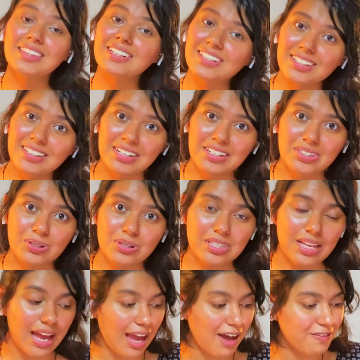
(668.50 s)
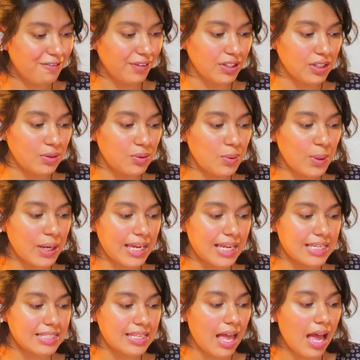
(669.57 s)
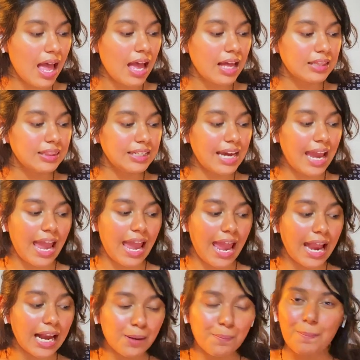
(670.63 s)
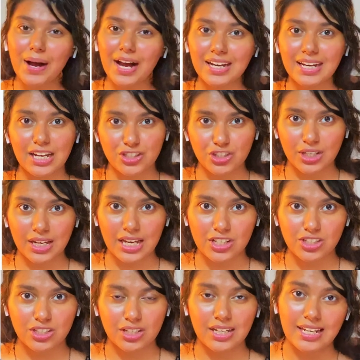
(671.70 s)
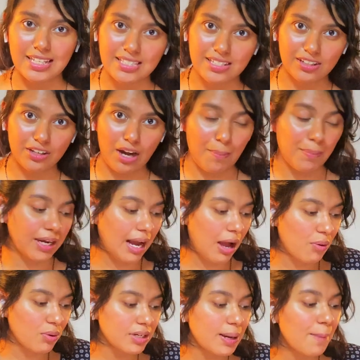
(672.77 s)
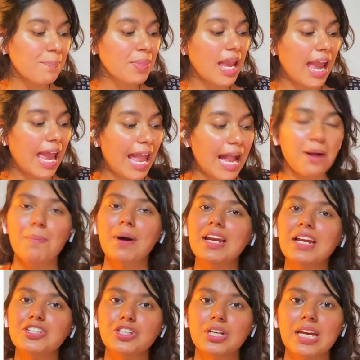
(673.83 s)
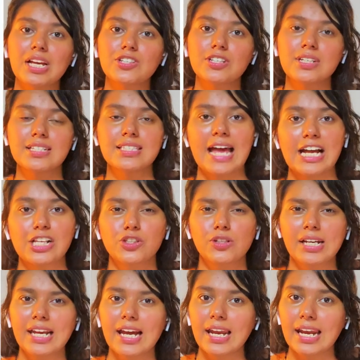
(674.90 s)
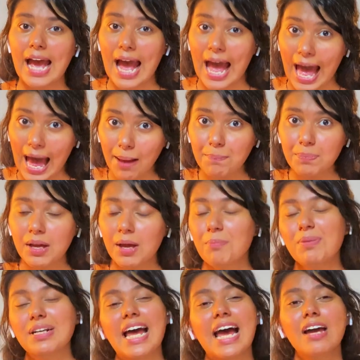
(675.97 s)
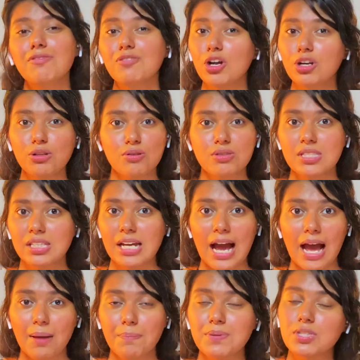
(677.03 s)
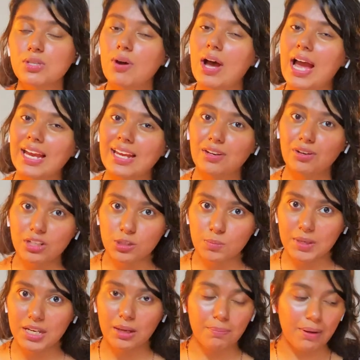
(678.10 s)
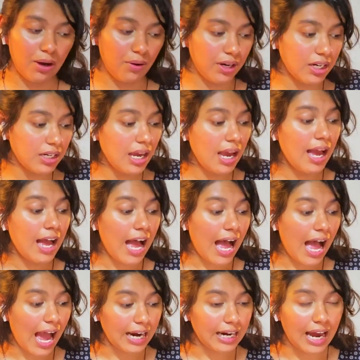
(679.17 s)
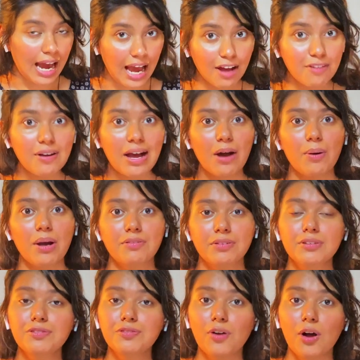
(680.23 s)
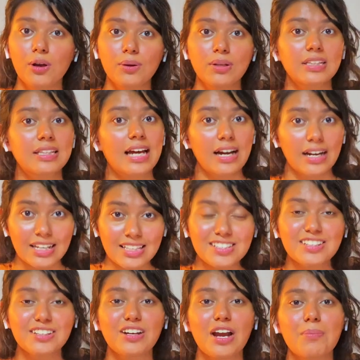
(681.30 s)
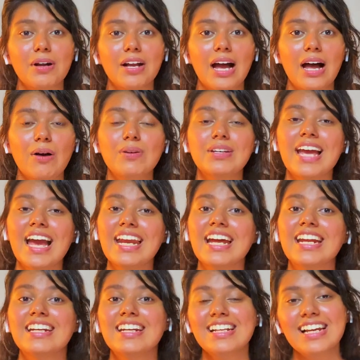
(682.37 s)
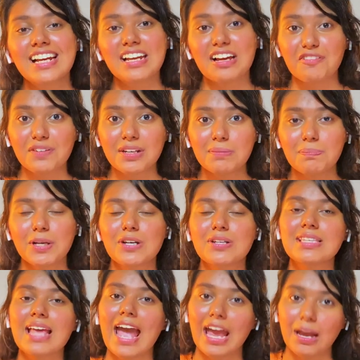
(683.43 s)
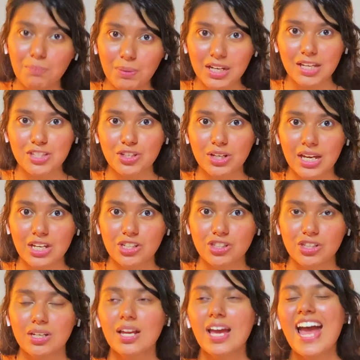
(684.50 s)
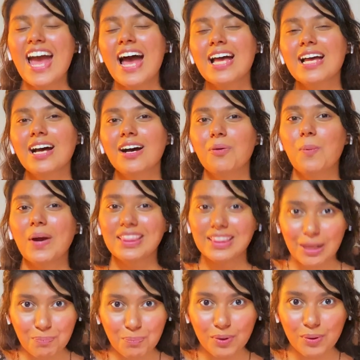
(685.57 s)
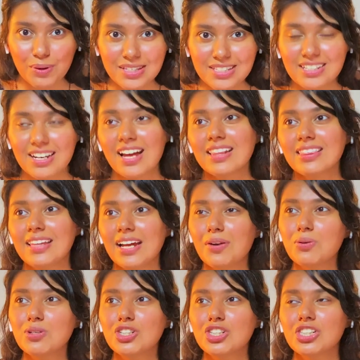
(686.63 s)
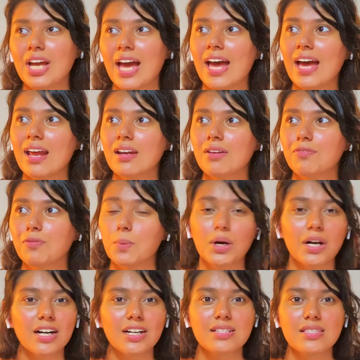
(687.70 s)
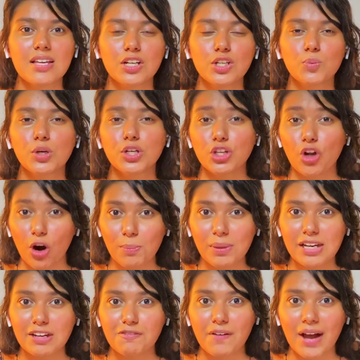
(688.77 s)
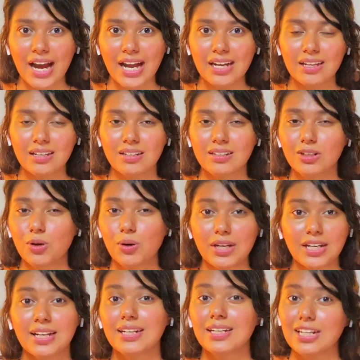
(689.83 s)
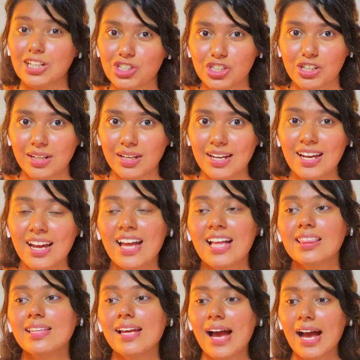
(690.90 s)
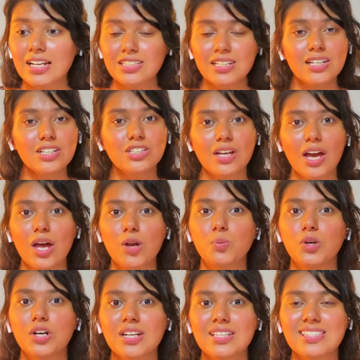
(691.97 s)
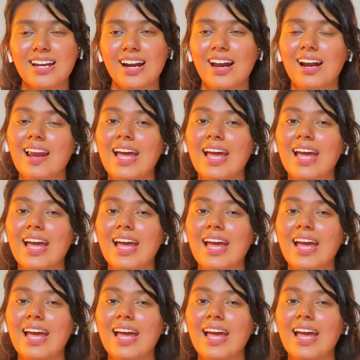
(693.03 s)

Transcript: third resource I have for you is the Egg Bun Education Instagram account. Egg Bun Education is actually an app, but I have not used the app, so I cannot speak about it. I have, however, followed their Instagram account and I really love it because Egg Bun Education, when they post, they don't share words that you would normally find in a Korean dictionary. They actually share words that are